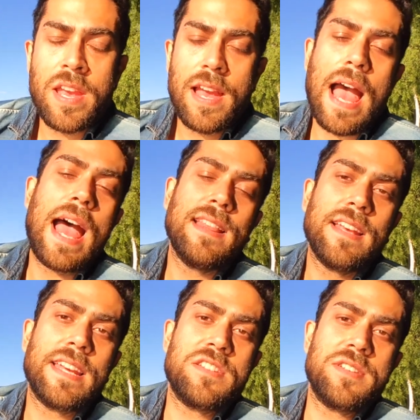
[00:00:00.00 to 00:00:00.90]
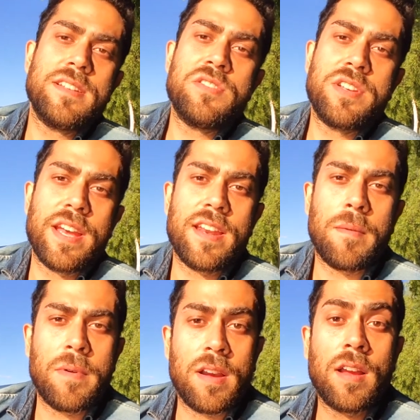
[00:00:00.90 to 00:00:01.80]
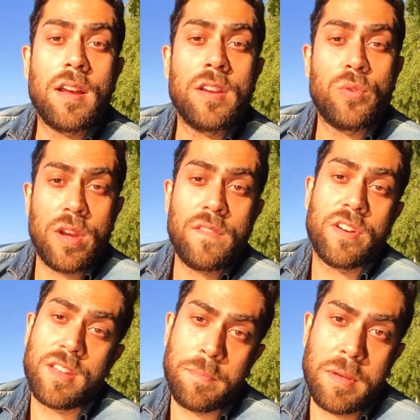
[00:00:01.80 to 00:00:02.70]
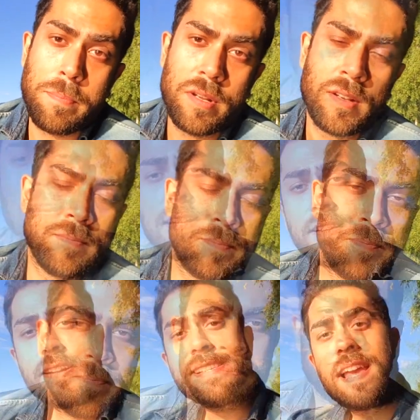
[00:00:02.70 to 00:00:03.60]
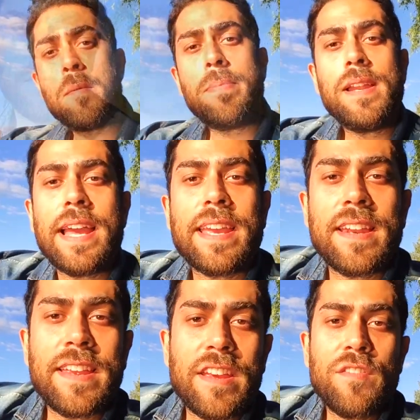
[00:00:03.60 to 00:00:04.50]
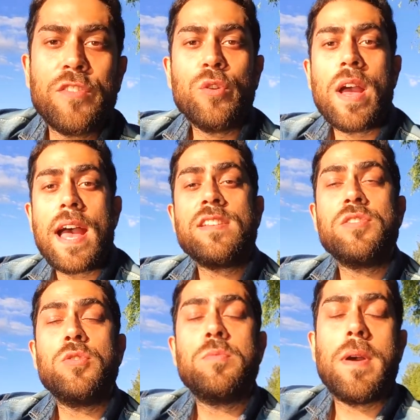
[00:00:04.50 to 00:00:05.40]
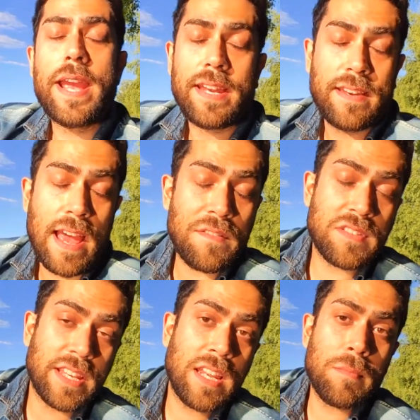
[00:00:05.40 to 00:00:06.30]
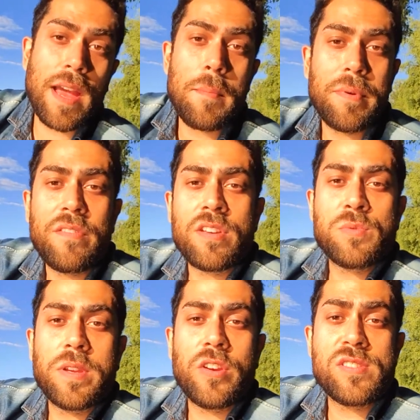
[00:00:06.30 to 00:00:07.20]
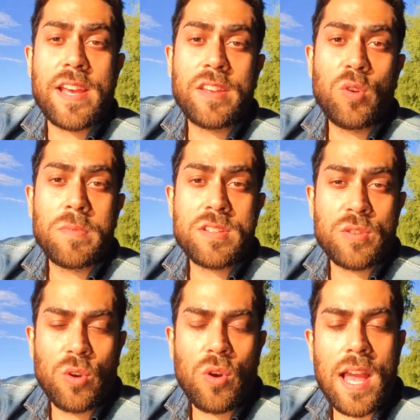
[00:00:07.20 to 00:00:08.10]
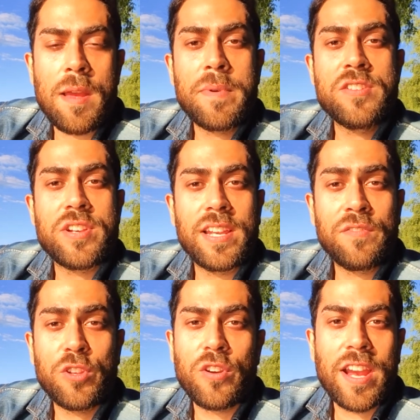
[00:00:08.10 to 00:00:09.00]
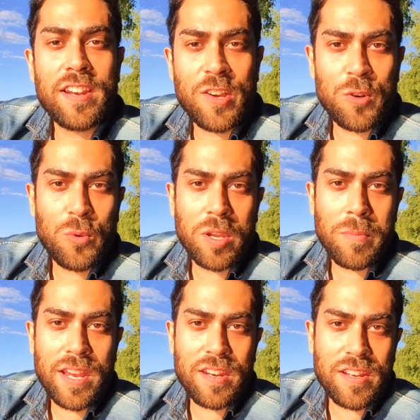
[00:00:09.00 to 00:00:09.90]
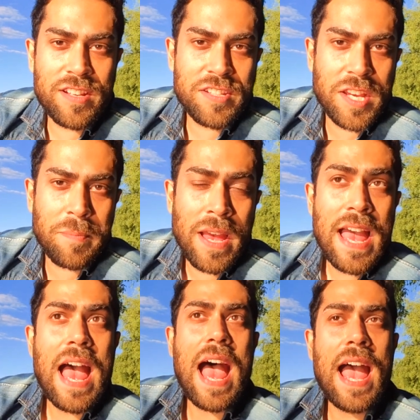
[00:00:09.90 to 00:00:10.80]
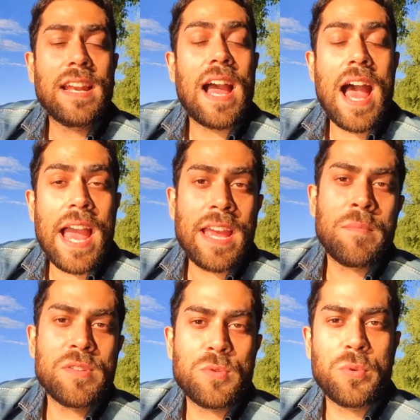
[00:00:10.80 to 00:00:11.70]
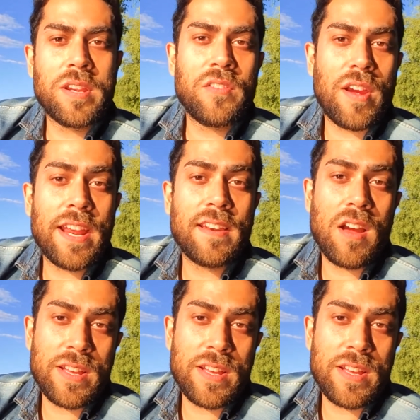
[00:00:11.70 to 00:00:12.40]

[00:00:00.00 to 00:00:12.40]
and the kitchen is shared among 12 other people. Another example I can give you, as you might have seen my previous videos and you must know, I am in Skellefteå right now doing my internship, and I am a student right now